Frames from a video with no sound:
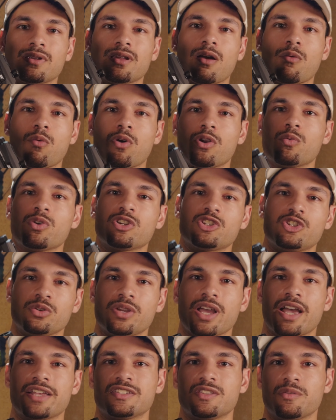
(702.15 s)
I want to wish you
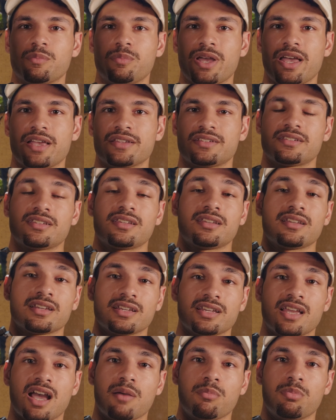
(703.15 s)
guys the best.
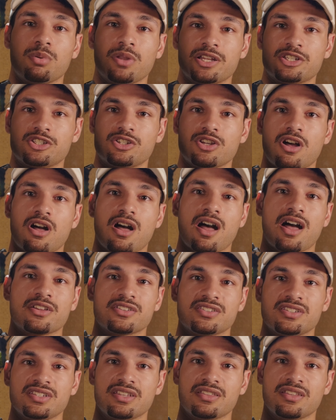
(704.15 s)
God bless y'all. I'll
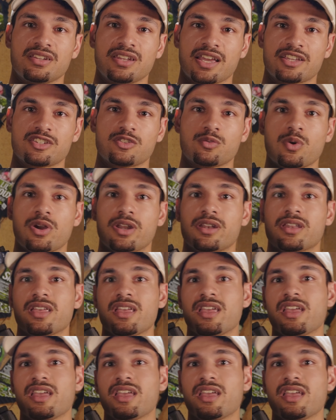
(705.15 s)
see you in the next one.